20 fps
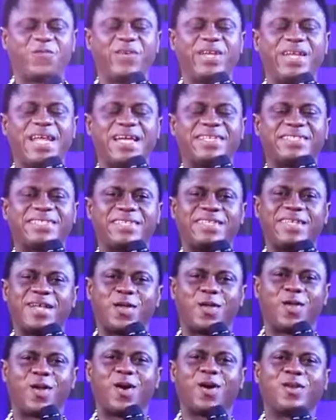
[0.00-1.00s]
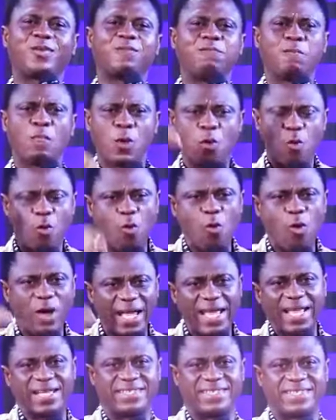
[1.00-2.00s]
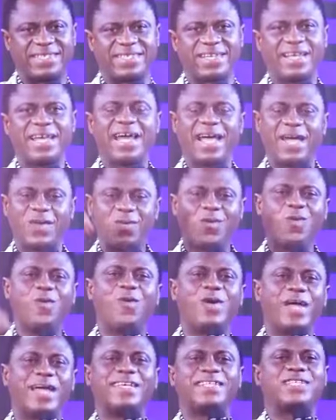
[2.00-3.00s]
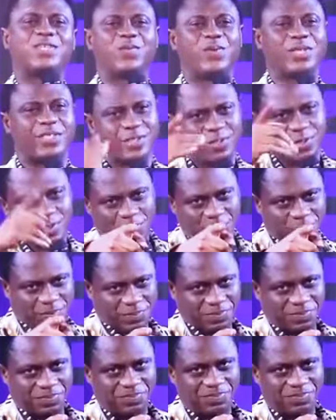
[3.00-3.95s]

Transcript: confidence in the Lord who is and who is with you.